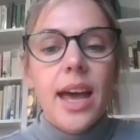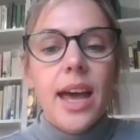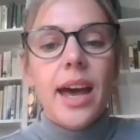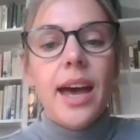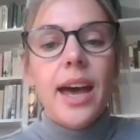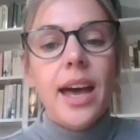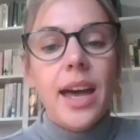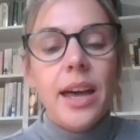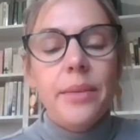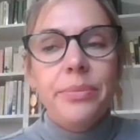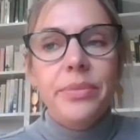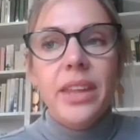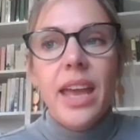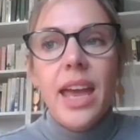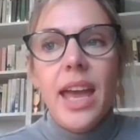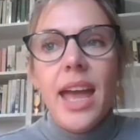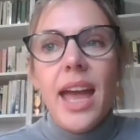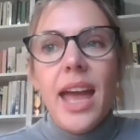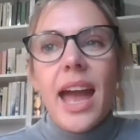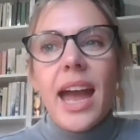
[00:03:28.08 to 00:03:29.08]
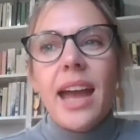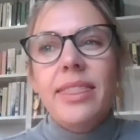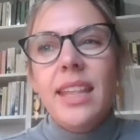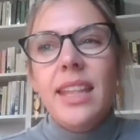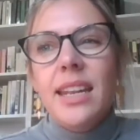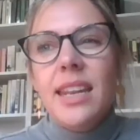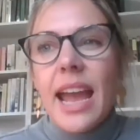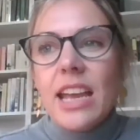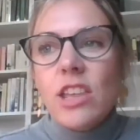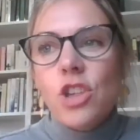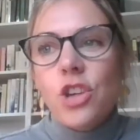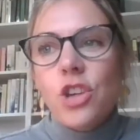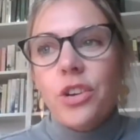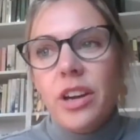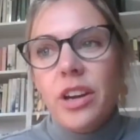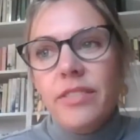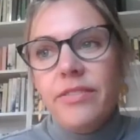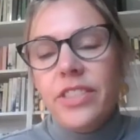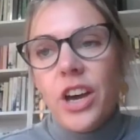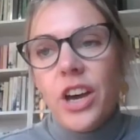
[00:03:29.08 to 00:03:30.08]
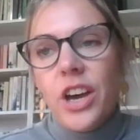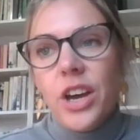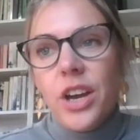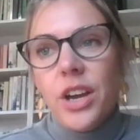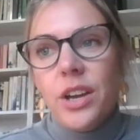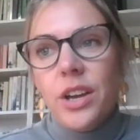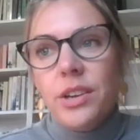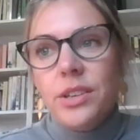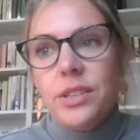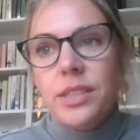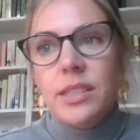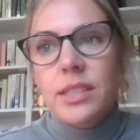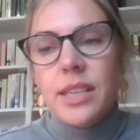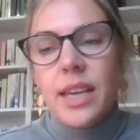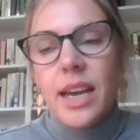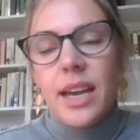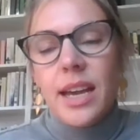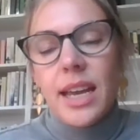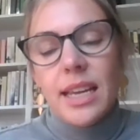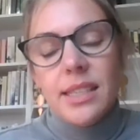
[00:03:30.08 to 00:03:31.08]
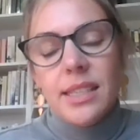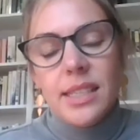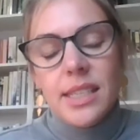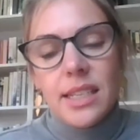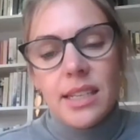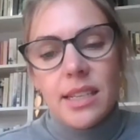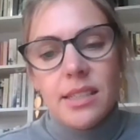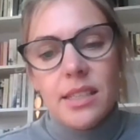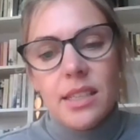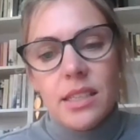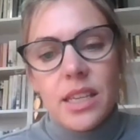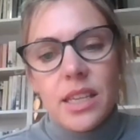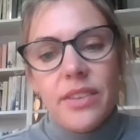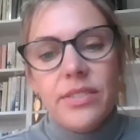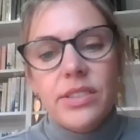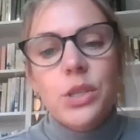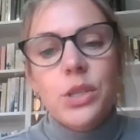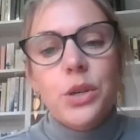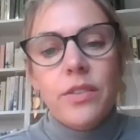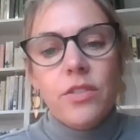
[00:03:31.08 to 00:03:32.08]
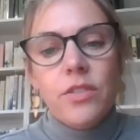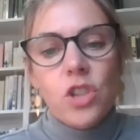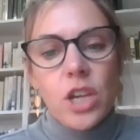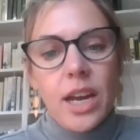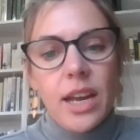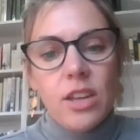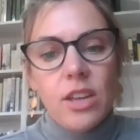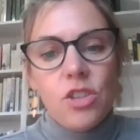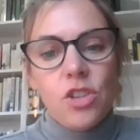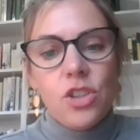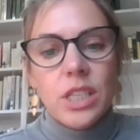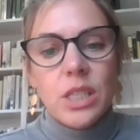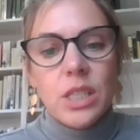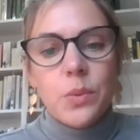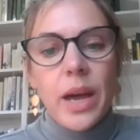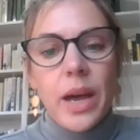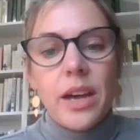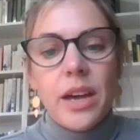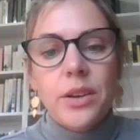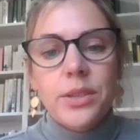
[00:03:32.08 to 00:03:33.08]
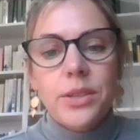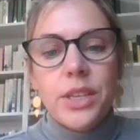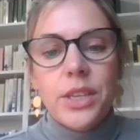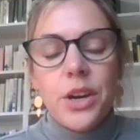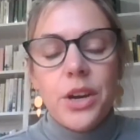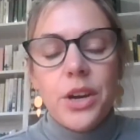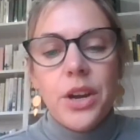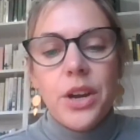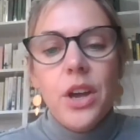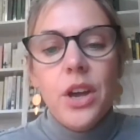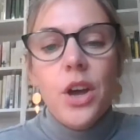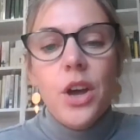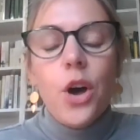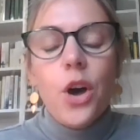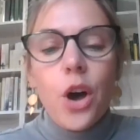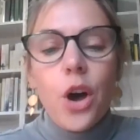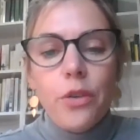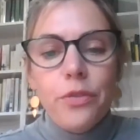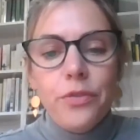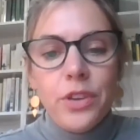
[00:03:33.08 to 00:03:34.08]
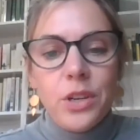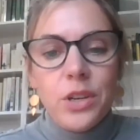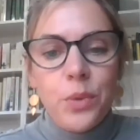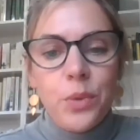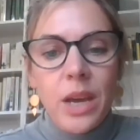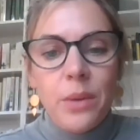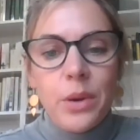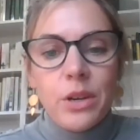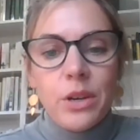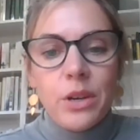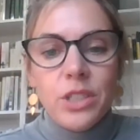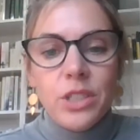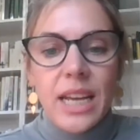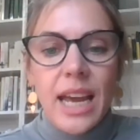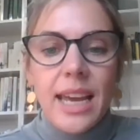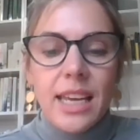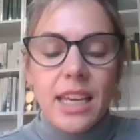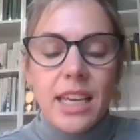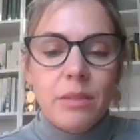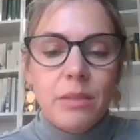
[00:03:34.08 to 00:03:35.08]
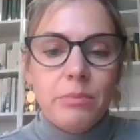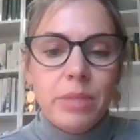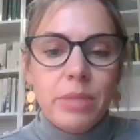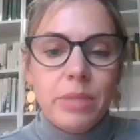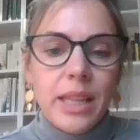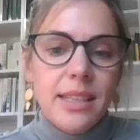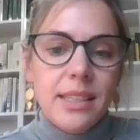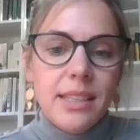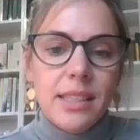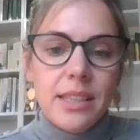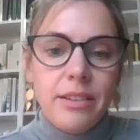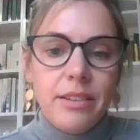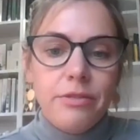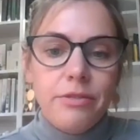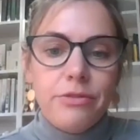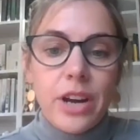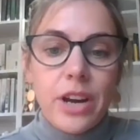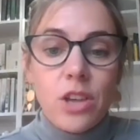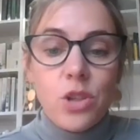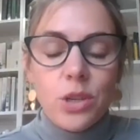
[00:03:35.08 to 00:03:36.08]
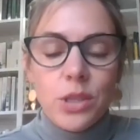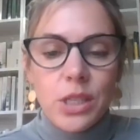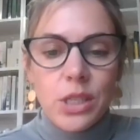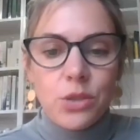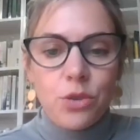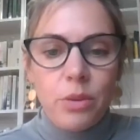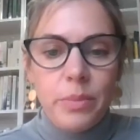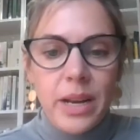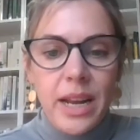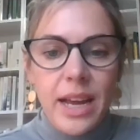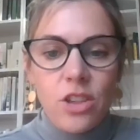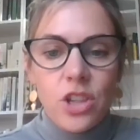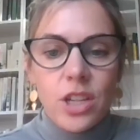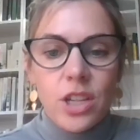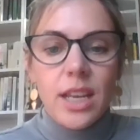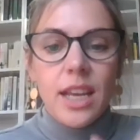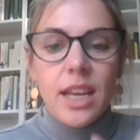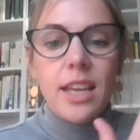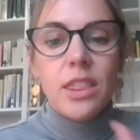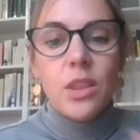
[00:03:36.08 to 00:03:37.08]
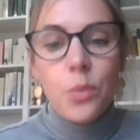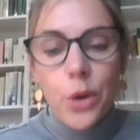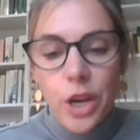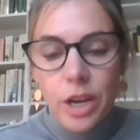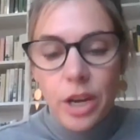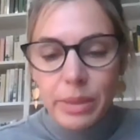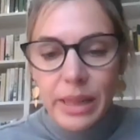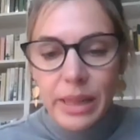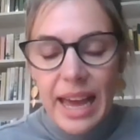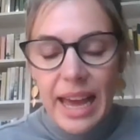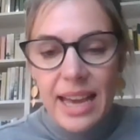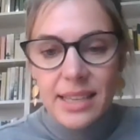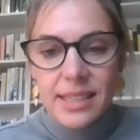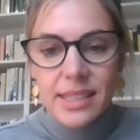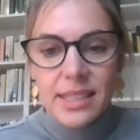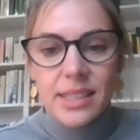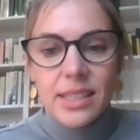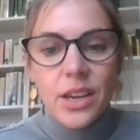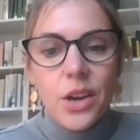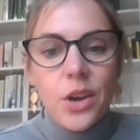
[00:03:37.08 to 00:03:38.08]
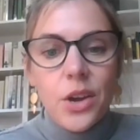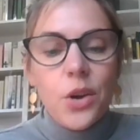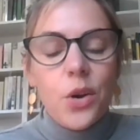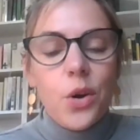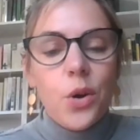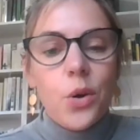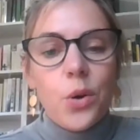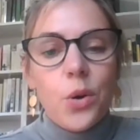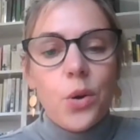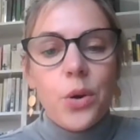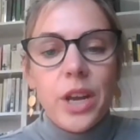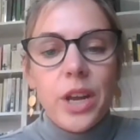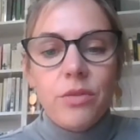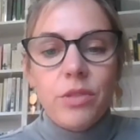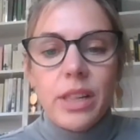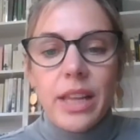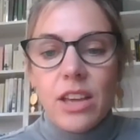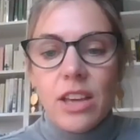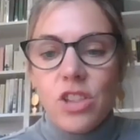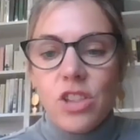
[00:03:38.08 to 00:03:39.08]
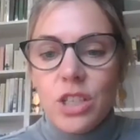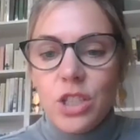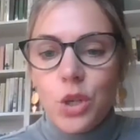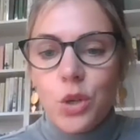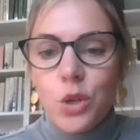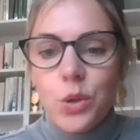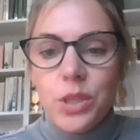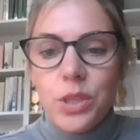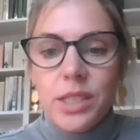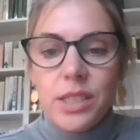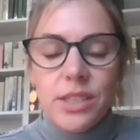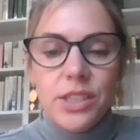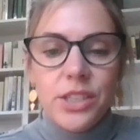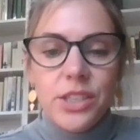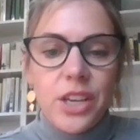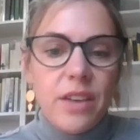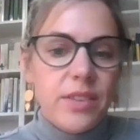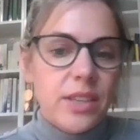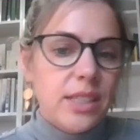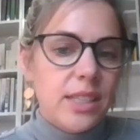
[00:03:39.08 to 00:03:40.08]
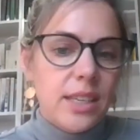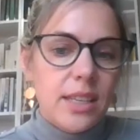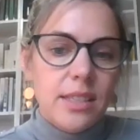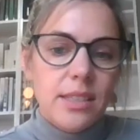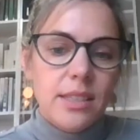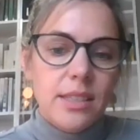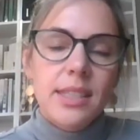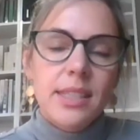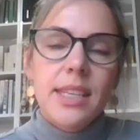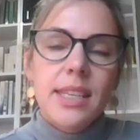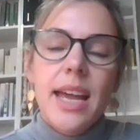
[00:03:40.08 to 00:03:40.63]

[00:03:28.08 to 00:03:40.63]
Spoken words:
And the nature of those incidences have sort of changed as well. So often we will take complaints of racial discrimination in the workplace or in relation to goods and services,